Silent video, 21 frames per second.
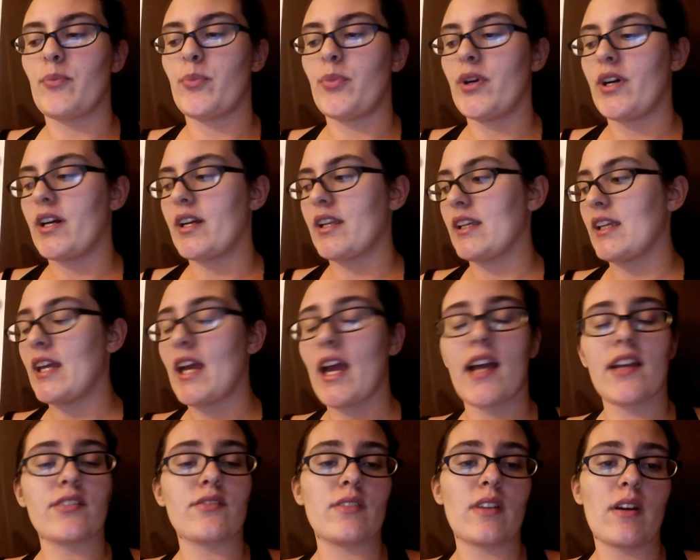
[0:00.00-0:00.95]
But
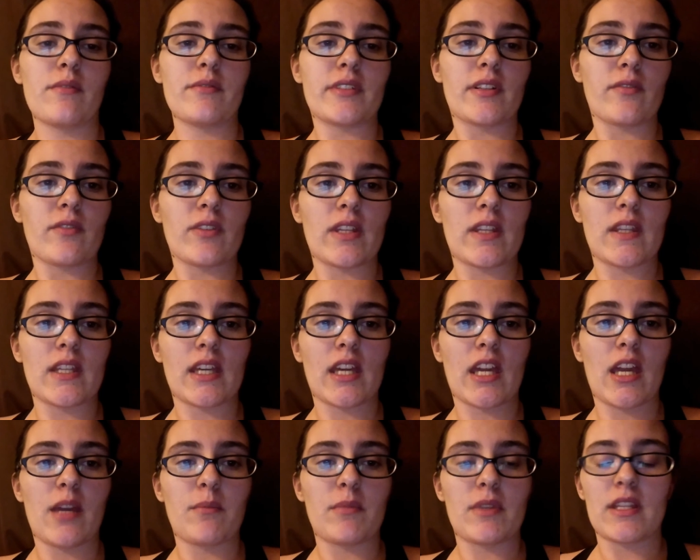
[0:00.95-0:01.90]
yeah, so that was everything that
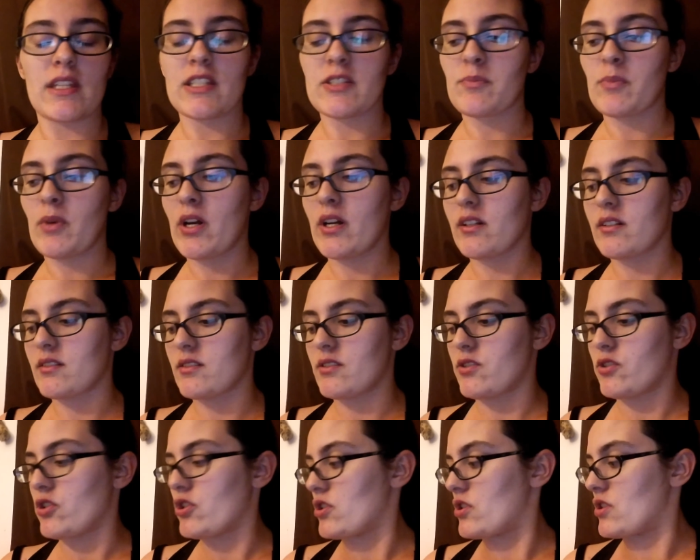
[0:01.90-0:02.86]
came in this box,
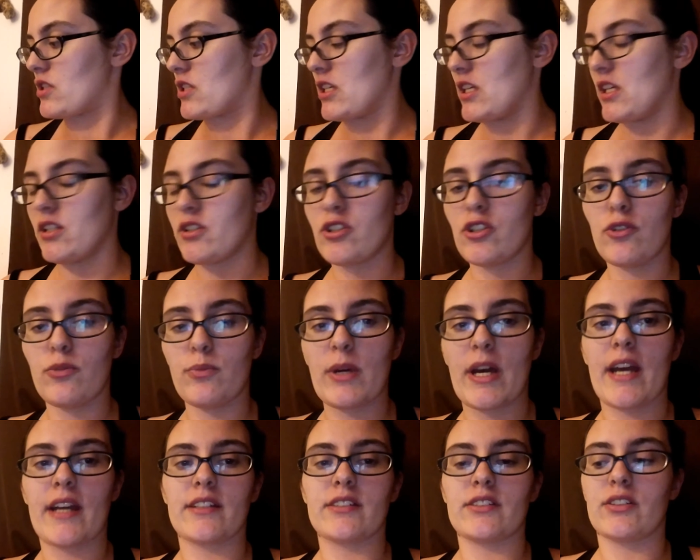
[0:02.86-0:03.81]
just the two
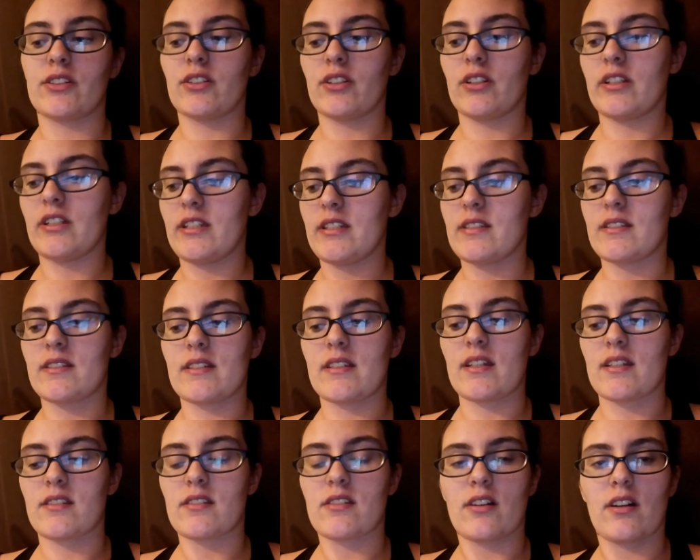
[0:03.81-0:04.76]
bags of cookies, the
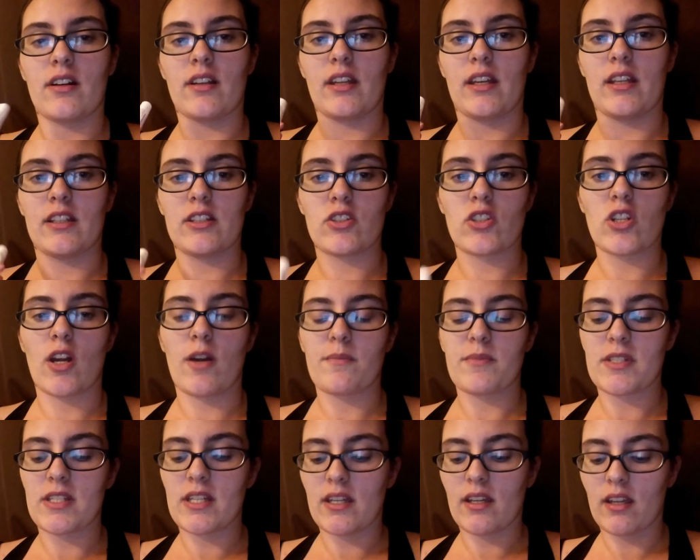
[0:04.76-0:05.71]
dust on, and the
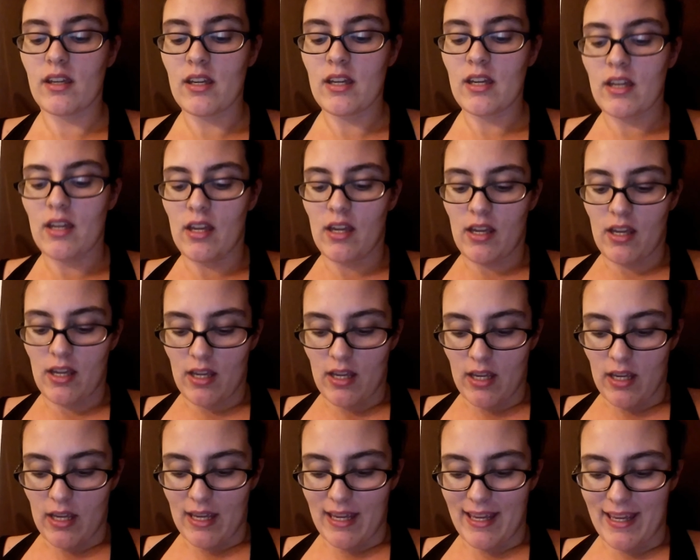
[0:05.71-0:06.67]
chapstick.
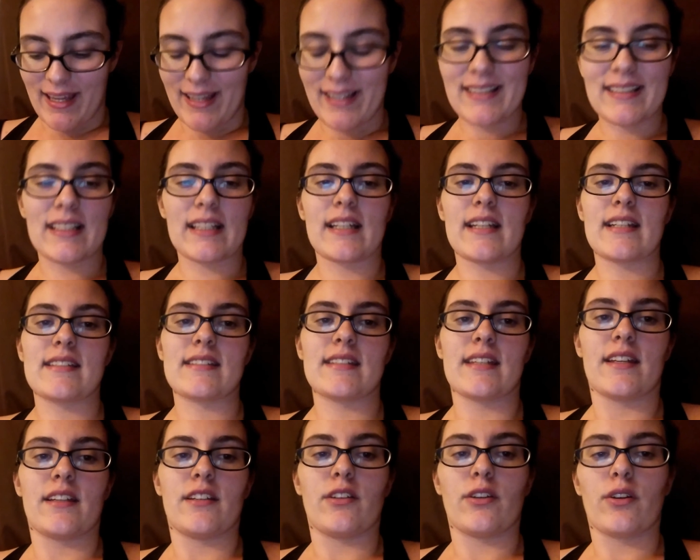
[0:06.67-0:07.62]
And like I
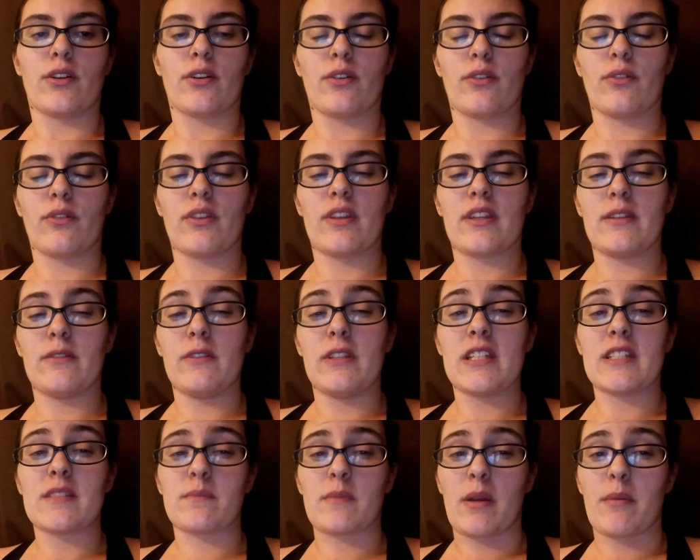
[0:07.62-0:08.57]
said,
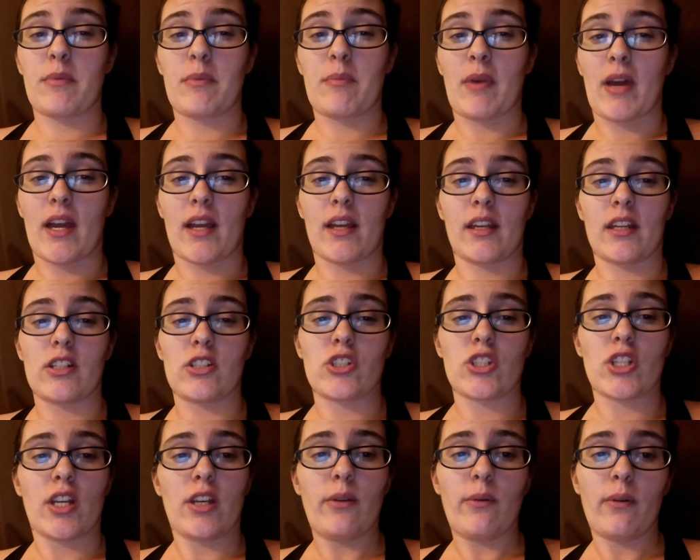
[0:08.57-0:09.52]
this might be back in
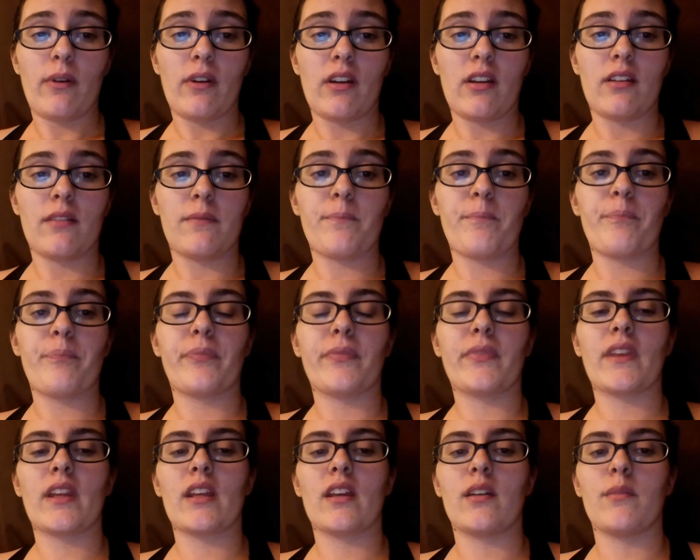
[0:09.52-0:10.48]
January,
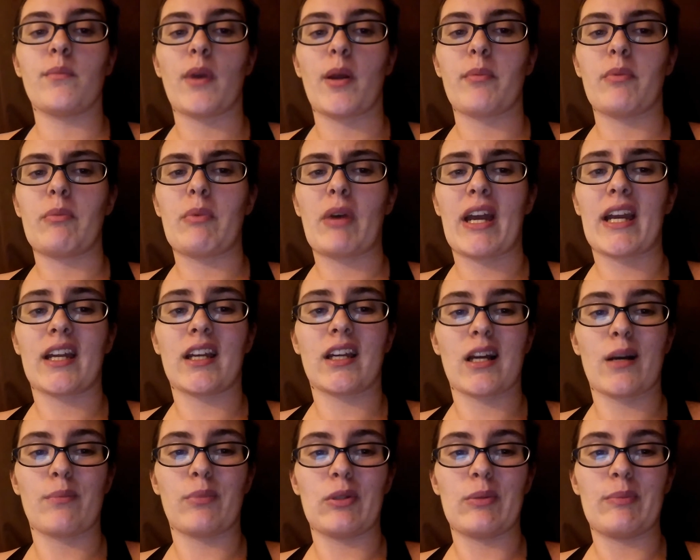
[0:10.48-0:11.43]
it might be back in a
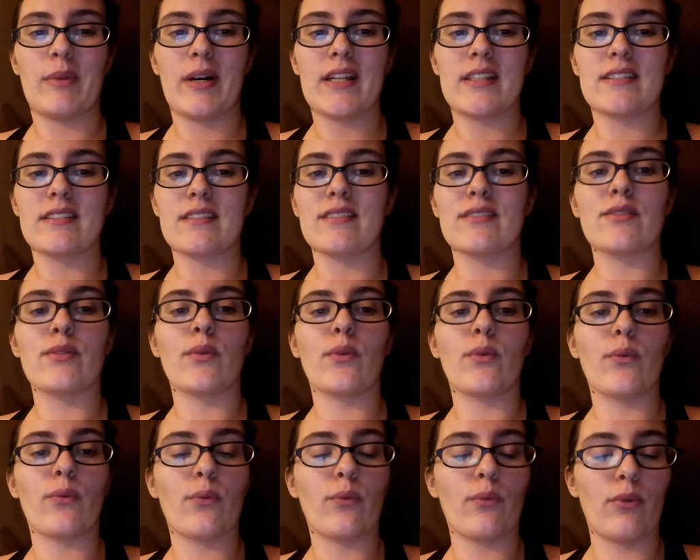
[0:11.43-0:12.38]
couple of months,
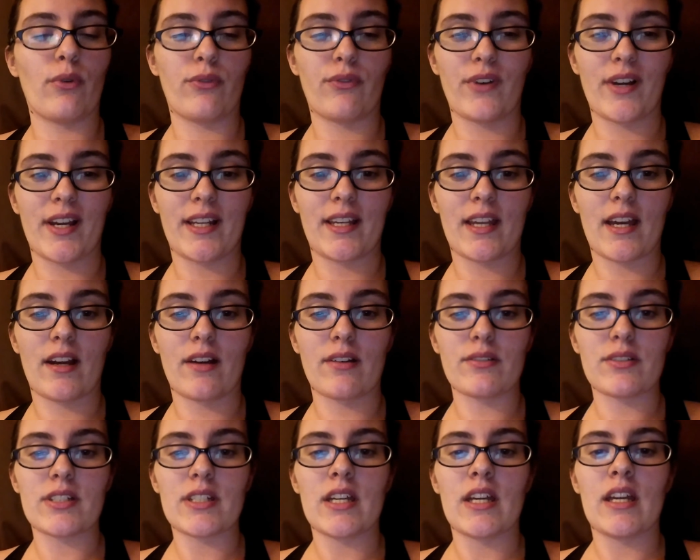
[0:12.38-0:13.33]
we'll find
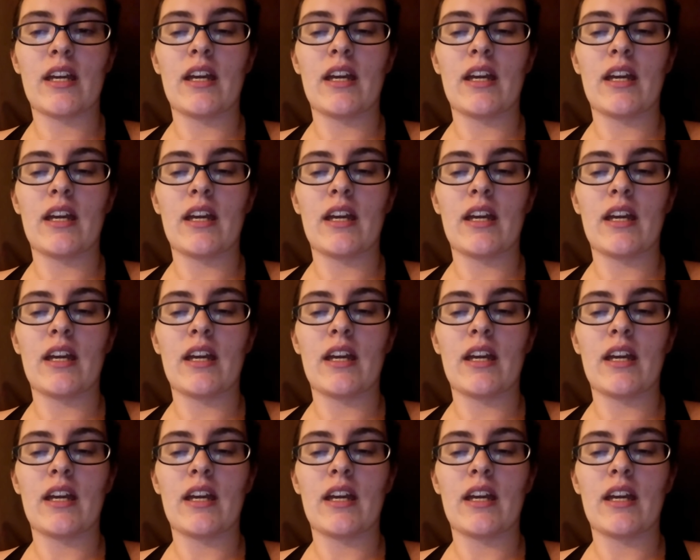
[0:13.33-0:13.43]
out.